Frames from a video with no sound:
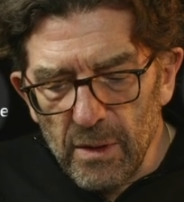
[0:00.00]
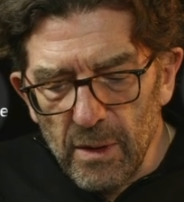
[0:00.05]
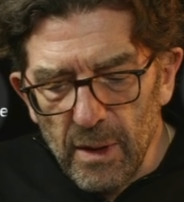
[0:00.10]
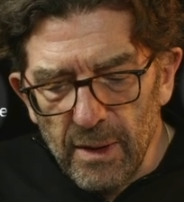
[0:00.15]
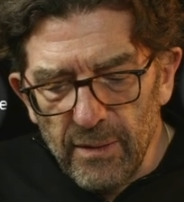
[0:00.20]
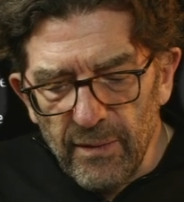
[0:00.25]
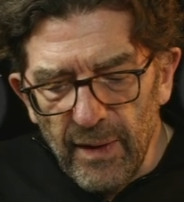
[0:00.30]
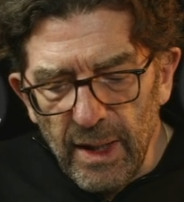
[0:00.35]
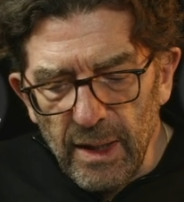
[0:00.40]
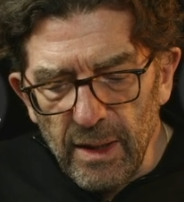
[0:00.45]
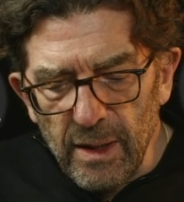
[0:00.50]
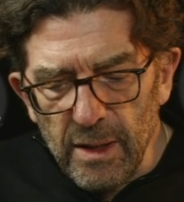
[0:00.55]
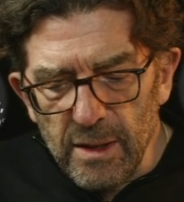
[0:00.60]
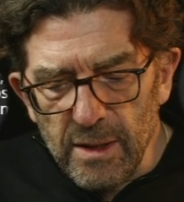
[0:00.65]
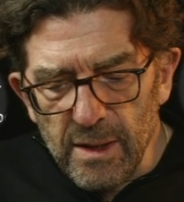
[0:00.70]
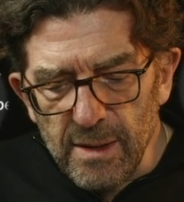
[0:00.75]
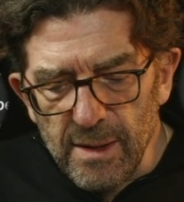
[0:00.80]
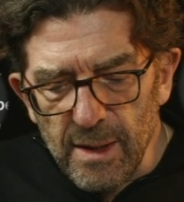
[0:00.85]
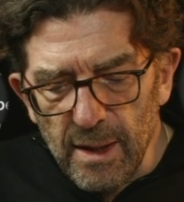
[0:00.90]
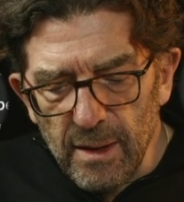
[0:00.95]

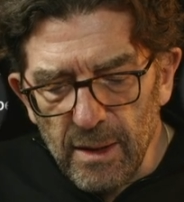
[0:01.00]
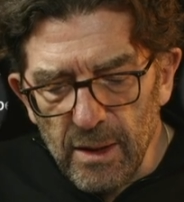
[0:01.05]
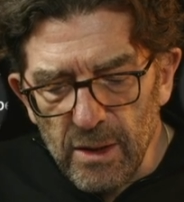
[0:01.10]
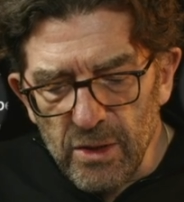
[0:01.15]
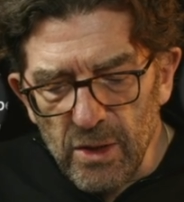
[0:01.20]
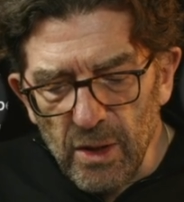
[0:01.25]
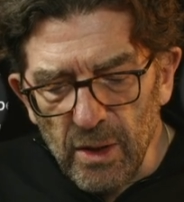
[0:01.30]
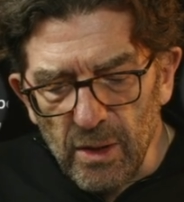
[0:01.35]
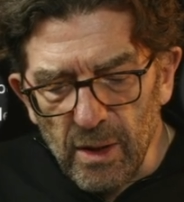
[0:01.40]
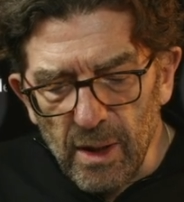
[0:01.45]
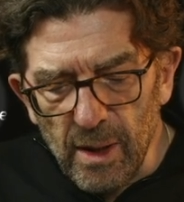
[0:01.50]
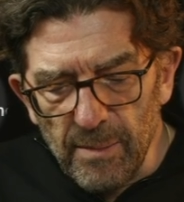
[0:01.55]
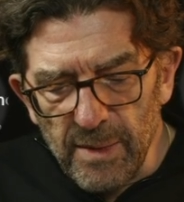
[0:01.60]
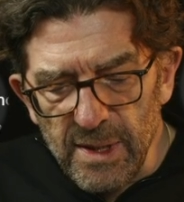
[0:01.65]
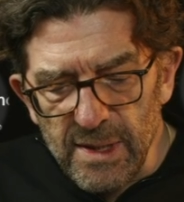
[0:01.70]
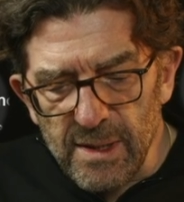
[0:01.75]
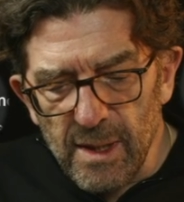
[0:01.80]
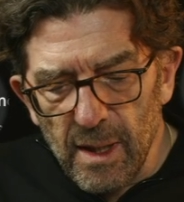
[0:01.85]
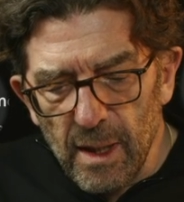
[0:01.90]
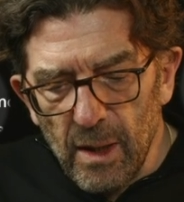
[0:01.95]
advantages and the
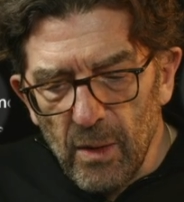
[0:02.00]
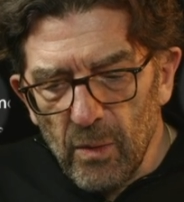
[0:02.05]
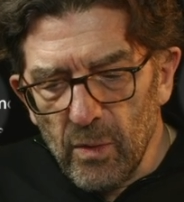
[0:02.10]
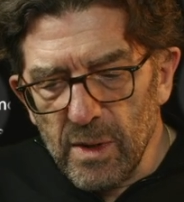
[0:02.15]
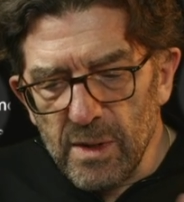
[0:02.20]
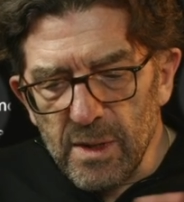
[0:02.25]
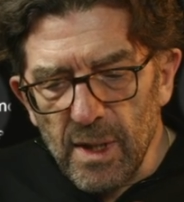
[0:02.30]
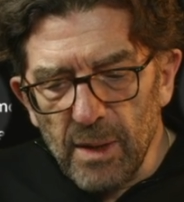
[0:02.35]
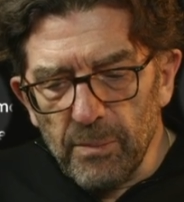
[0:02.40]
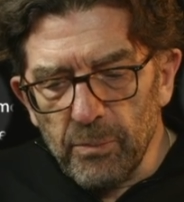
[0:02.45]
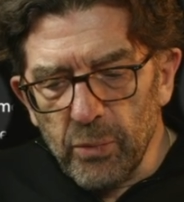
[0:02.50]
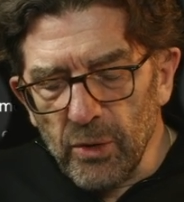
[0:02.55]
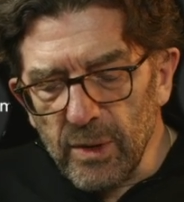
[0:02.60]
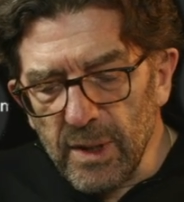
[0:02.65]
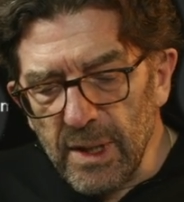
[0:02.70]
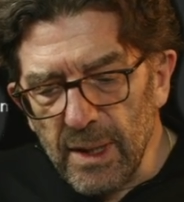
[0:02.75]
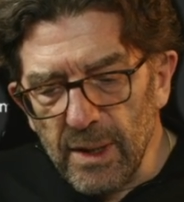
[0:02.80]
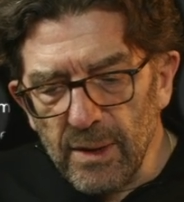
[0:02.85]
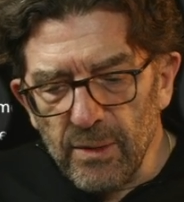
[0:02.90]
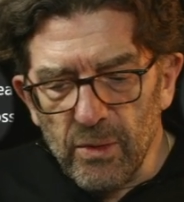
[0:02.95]
shortcomings, which I put
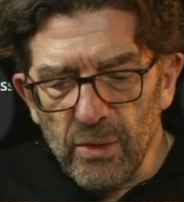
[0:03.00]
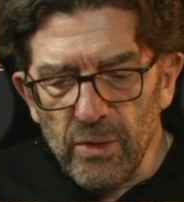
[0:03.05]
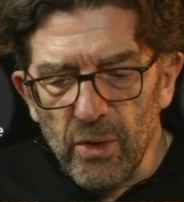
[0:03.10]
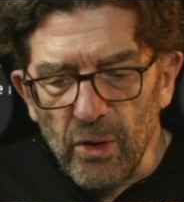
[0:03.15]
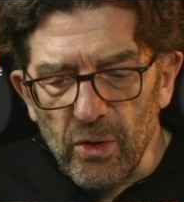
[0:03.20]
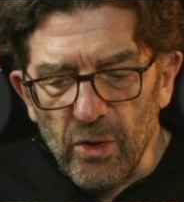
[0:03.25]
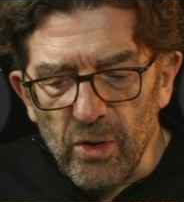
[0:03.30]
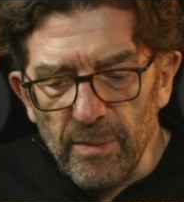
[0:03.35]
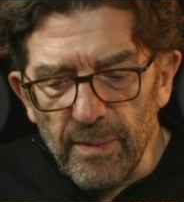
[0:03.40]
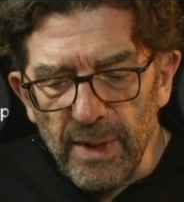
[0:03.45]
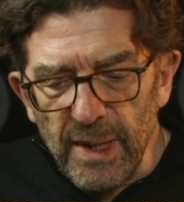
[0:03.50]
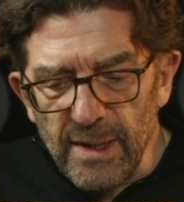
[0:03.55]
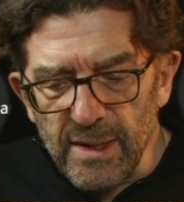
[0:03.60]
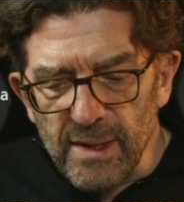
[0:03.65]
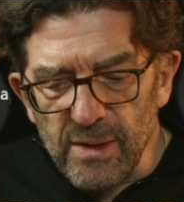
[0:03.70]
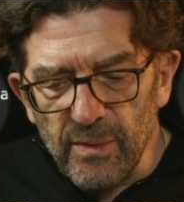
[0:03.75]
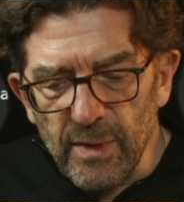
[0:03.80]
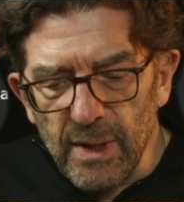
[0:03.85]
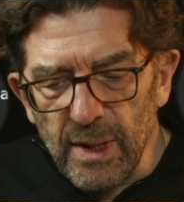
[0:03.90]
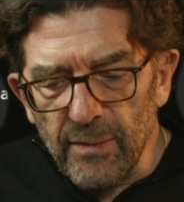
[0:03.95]
here into documents,
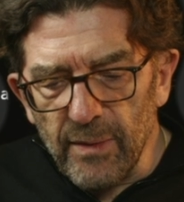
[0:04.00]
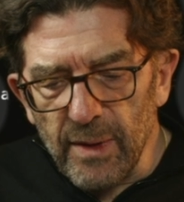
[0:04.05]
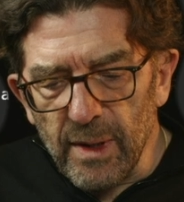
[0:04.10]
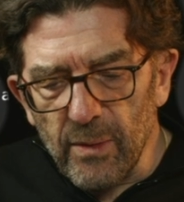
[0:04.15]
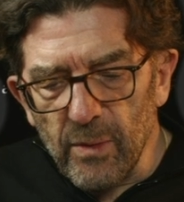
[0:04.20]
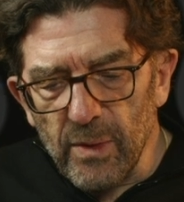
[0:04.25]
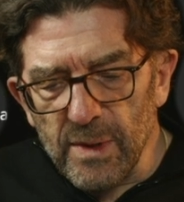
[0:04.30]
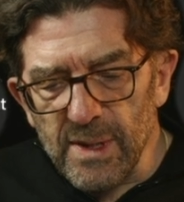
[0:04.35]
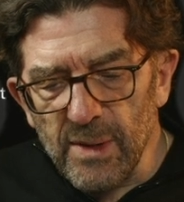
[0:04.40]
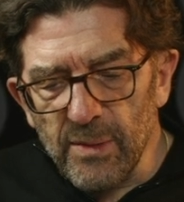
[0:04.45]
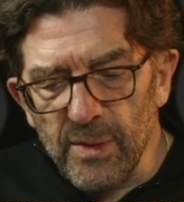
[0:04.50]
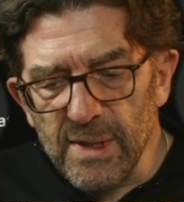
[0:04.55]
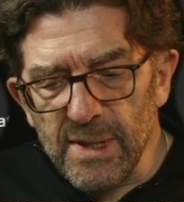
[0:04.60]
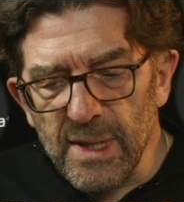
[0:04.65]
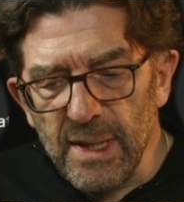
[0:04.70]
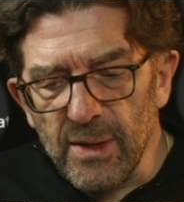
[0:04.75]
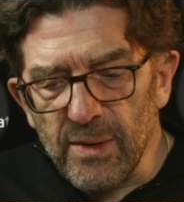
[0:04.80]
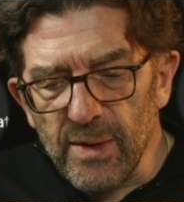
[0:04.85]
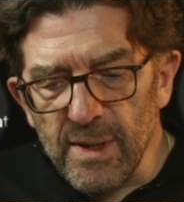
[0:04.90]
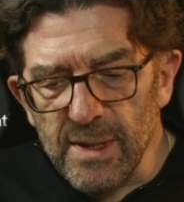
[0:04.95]
so whenever someone is
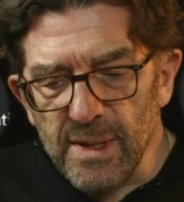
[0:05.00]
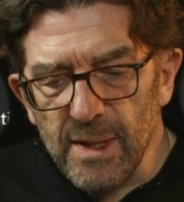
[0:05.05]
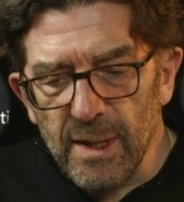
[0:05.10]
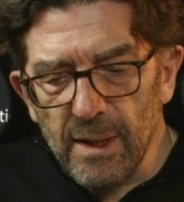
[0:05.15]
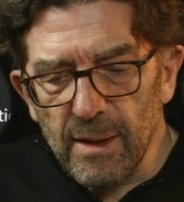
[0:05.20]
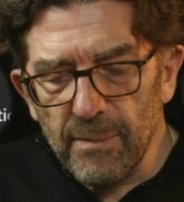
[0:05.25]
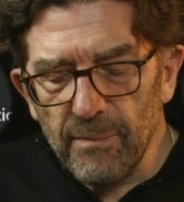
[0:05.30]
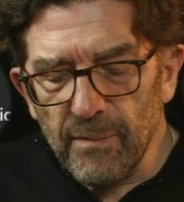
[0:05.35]
interested,